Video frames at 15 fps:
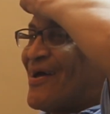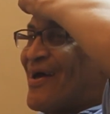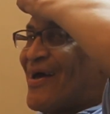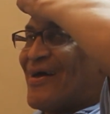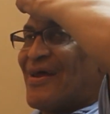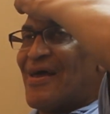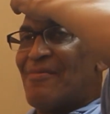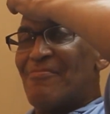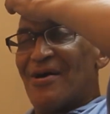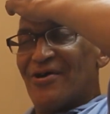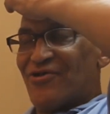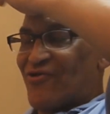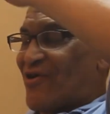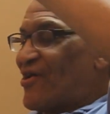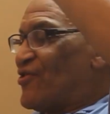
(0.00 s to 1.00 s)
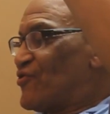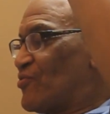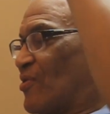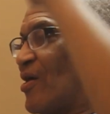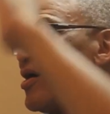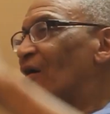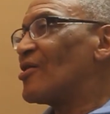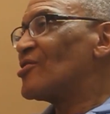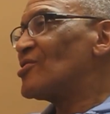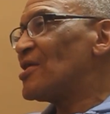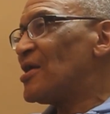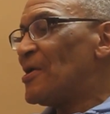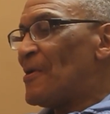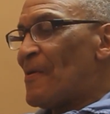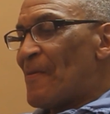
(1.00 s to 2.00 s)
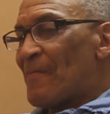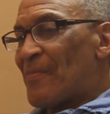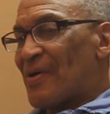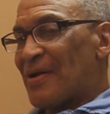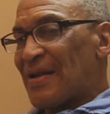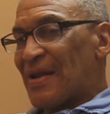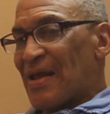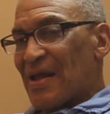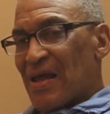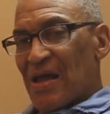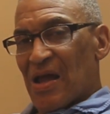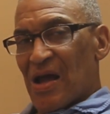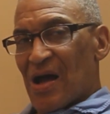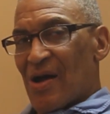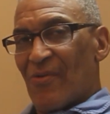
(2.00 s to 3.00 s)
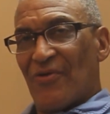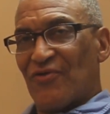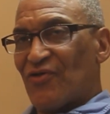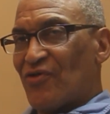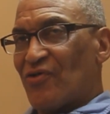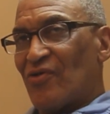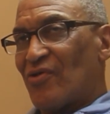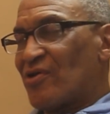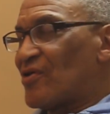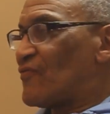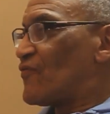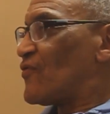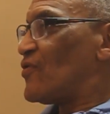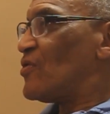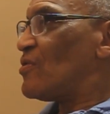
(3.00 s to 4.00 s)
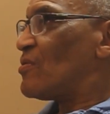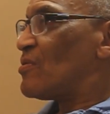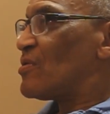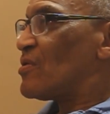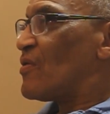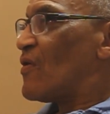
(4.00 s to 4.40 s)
And my trains were ugly, but I wasn't doing it for you.